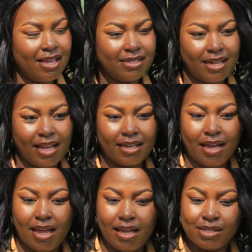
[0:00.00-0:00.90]
It's like,
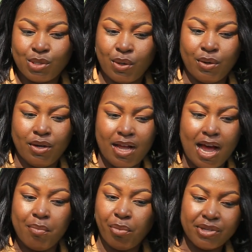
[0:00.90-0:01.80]
hey, so
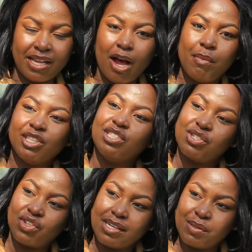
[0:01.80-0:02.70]
amboza, how much
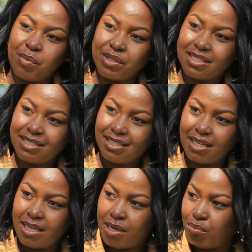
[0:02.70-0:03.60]
is transport?
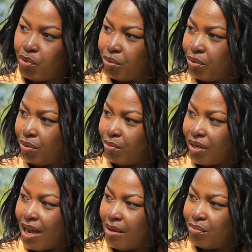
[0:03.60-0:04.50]

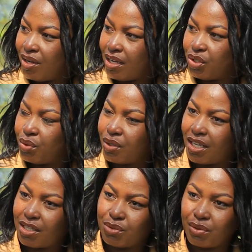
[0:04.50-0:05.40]
Mugambera
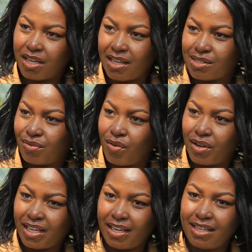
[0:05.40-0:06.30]
2K, that's
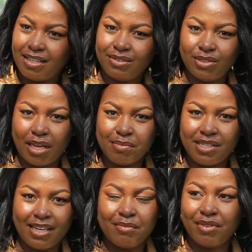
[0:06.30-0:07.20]
4K. Times
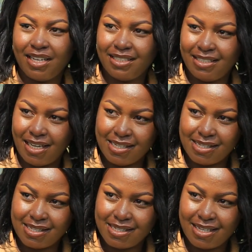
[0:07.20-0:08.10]
ingam 30
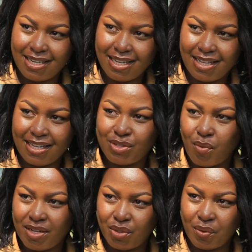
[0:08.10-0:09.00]
days. That's
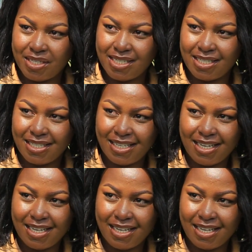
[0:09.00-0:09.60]
120.